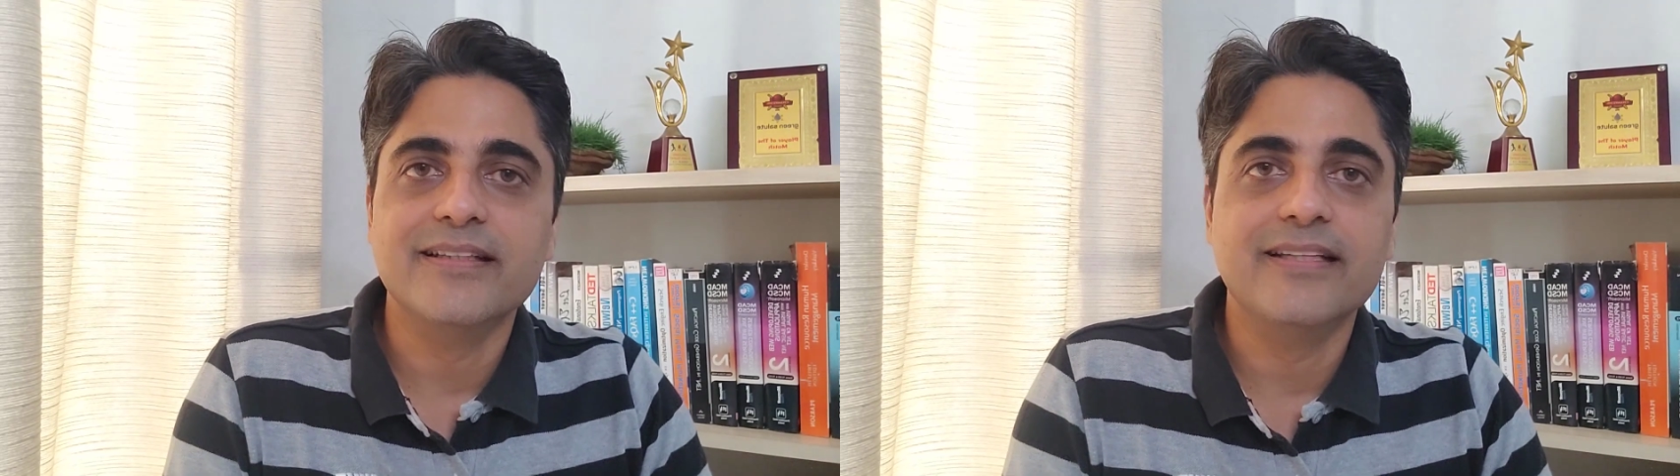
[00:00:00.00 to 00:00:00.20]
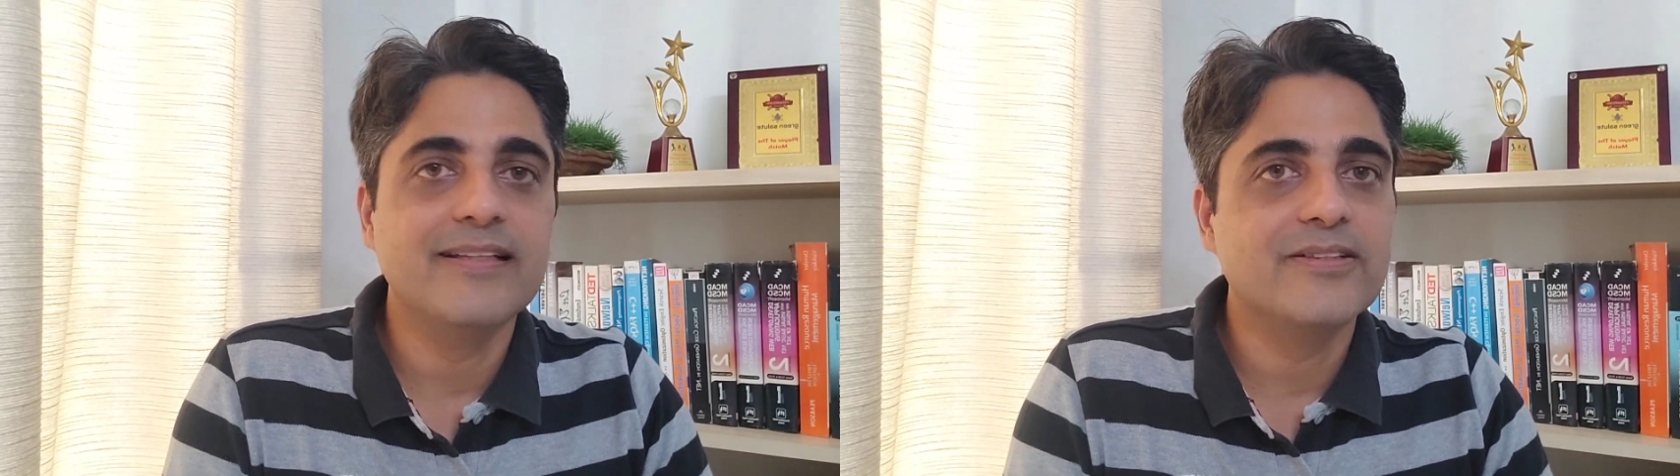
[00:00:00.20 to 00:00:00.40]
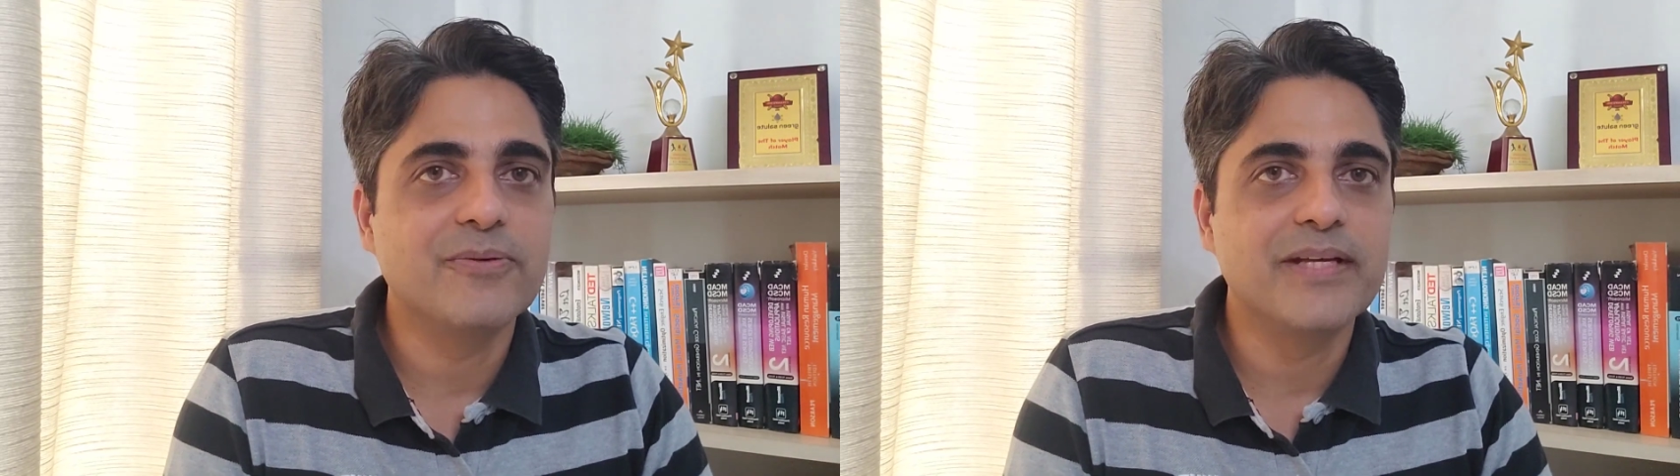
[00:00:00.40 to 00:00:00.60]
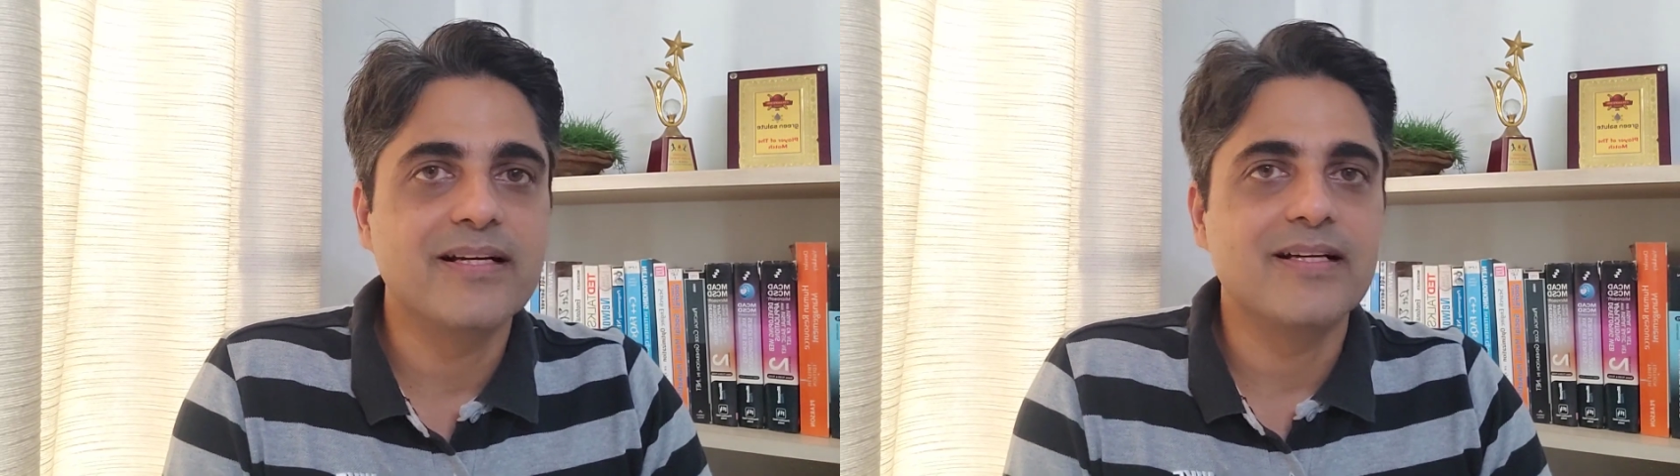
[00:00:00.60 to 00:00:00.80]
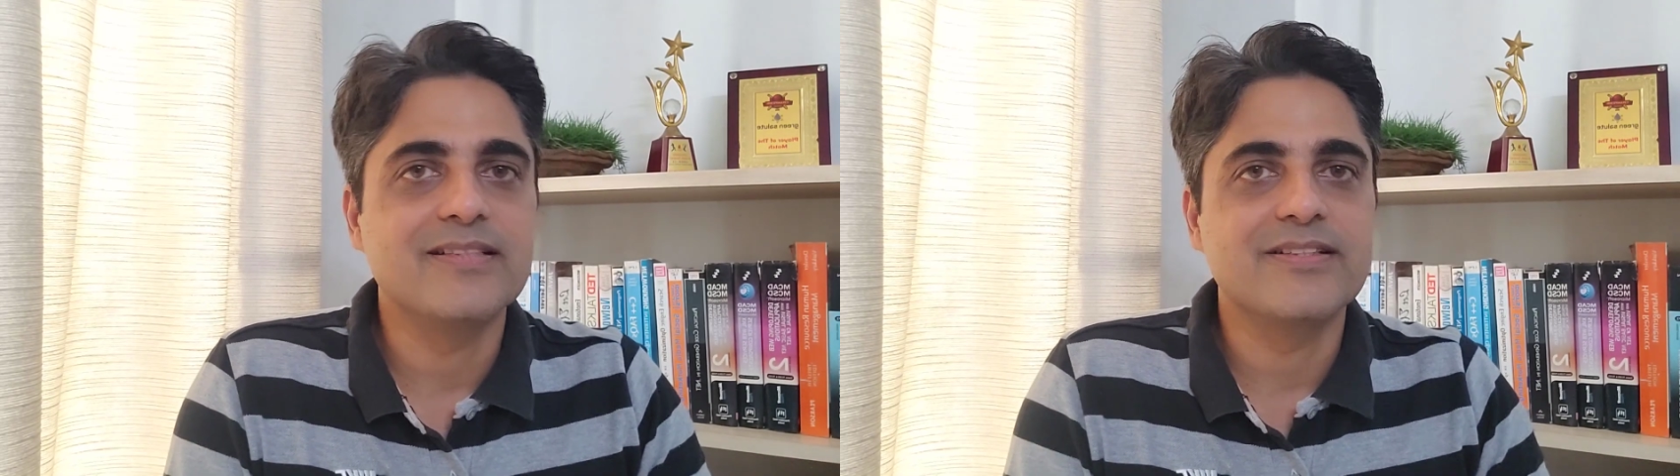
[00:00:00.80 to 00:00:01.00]
details of
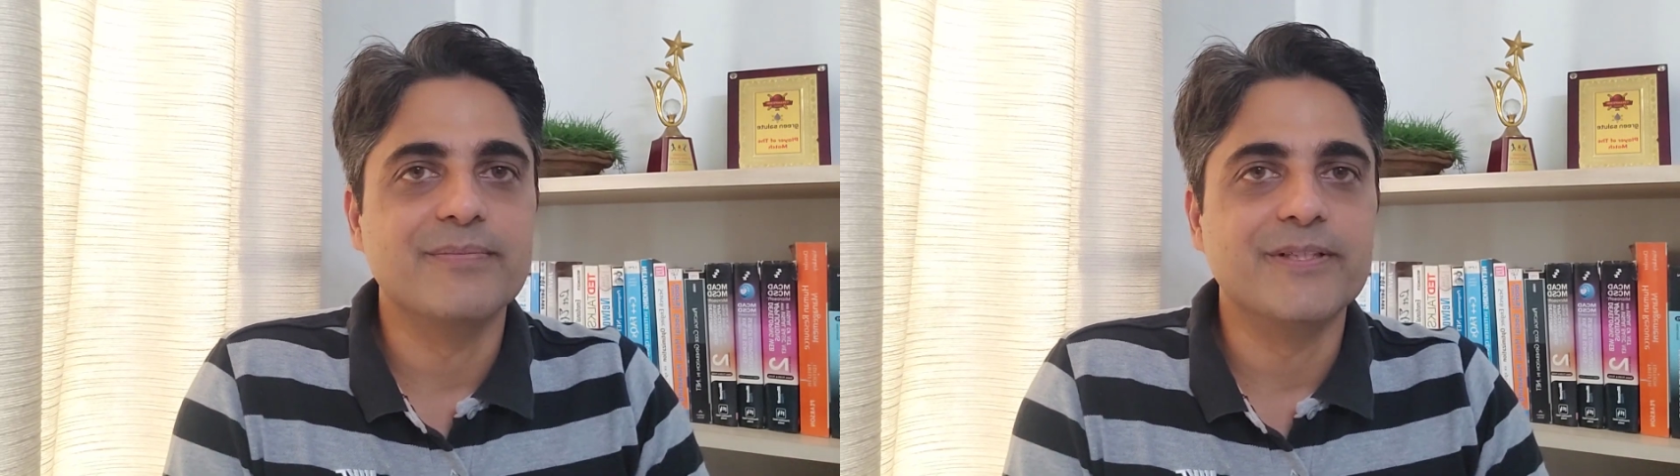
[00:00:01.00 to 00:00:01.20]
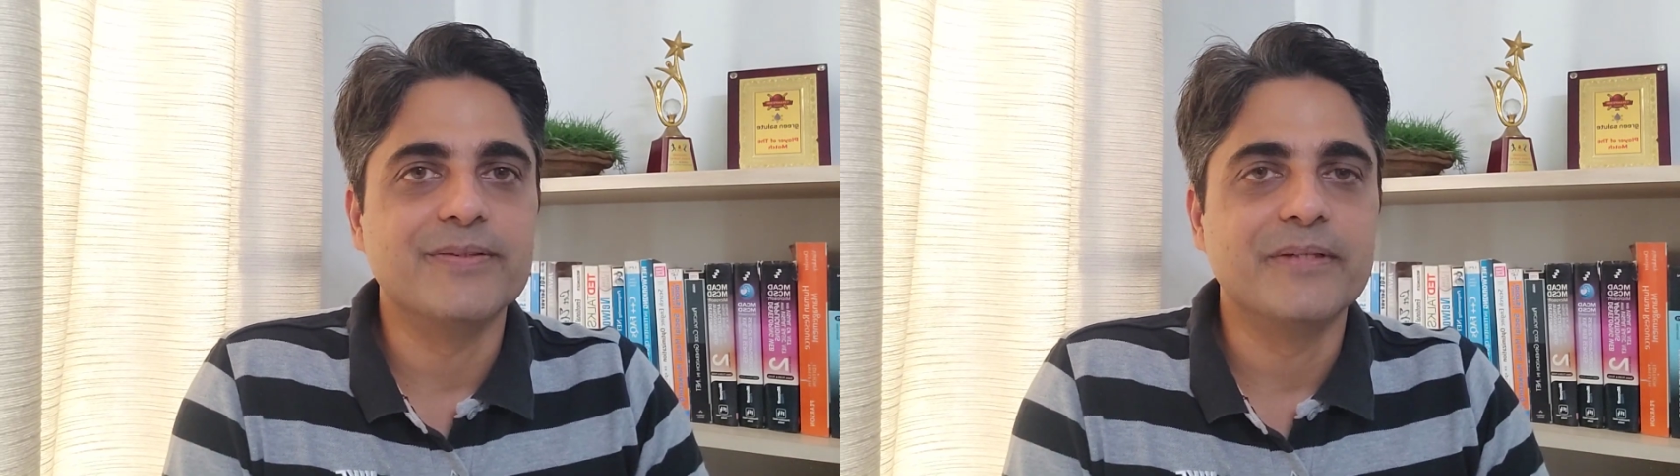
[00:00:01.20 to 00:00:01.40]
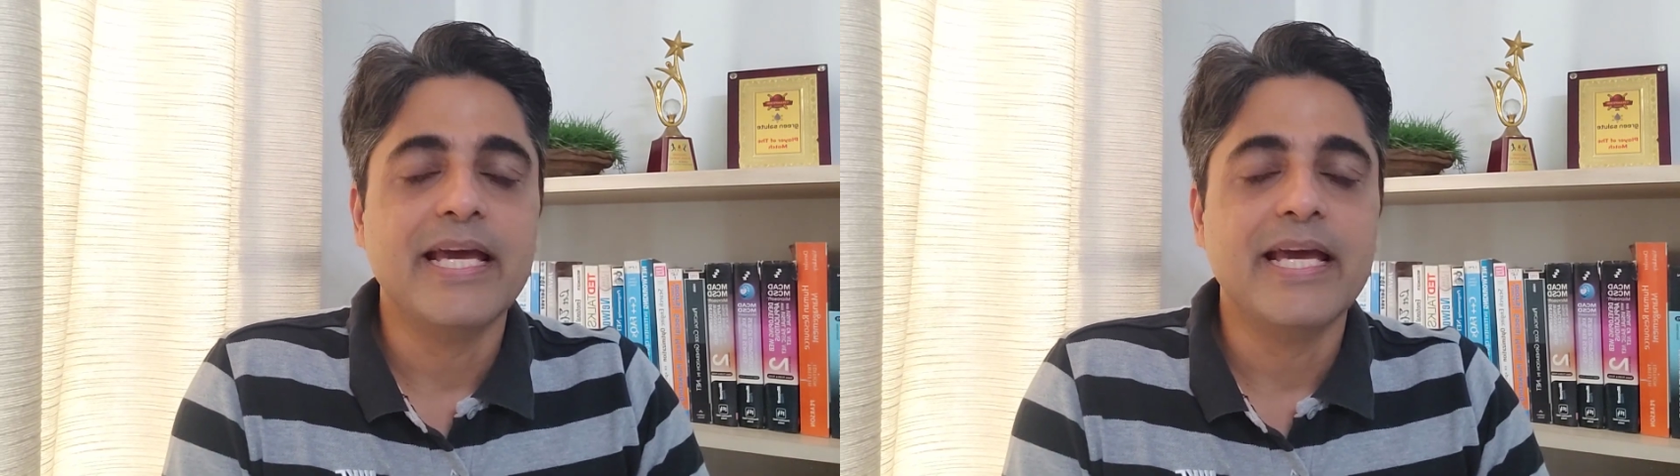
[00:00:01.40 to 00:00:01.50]
the customer